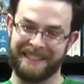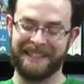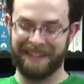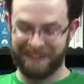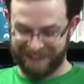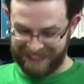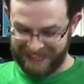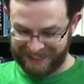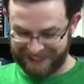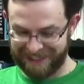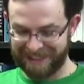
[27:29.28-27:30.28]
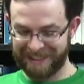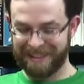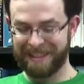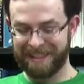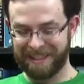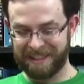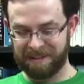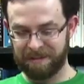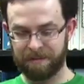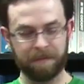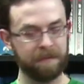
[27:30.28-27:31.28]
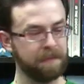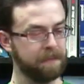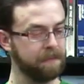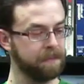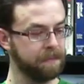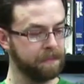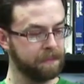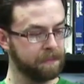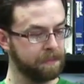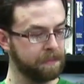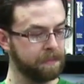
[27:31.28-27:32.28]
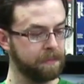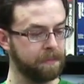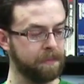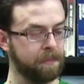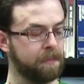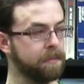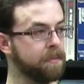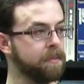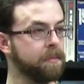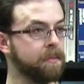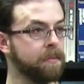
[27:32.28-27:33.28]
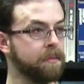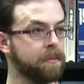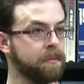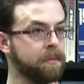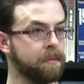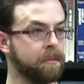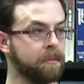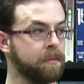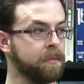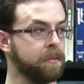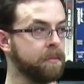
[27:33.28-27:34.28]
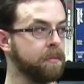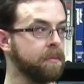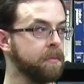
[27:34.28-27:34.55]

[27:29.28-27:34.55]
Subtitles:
(silent)